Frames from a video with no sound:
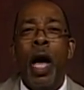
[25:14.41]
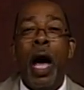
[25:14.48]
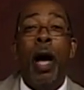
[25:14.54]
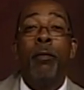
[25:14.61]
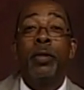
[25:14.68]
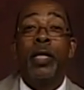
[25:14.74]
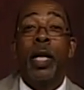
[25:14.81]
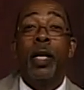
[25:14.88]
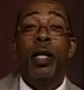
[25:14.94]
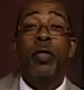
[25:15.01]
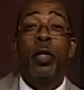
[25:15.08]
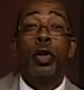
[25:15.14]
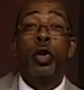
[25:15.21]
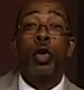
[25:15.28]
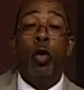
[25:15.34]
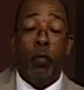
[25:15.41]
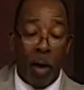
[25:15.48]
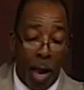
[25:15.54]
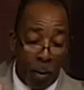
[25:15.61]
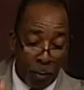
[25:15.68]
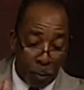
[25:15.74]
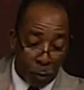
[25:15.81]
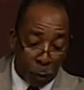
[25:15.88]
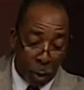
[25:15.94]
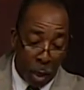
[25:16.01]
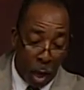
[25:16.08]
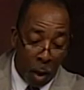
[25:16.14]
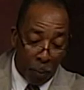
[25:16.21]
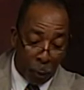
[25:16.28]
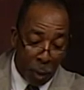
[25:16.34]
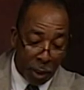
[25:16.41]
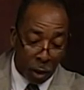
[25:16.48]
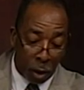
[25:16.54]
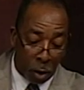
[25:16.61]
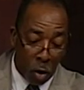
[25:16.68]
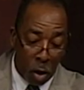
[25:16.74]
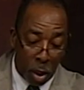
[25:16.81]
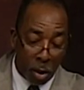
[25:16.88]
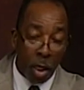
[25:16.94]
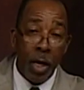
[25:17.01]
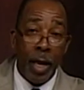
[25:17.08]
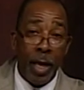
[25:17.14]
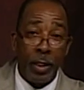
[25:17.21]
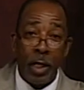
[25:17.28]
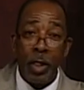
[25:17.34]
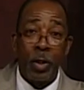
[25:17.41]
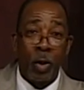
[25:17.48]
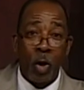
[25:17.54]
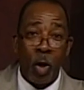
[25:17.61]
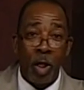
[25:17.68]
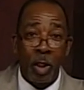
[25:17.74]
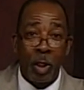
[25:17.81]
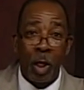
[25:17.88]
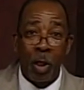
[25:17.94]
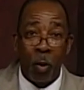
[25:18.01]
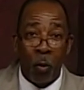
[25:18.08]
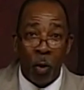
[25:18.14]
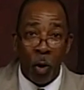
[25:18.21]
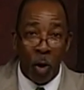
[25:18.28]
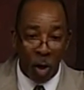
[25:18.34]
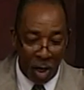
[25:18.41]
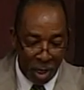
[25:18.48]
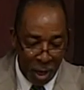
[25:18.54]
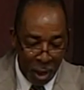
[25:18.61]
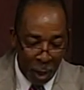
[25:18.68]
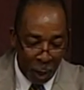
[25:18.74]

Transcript: I'm telling the truth. I'm, I'm preaching according and teaching according to the word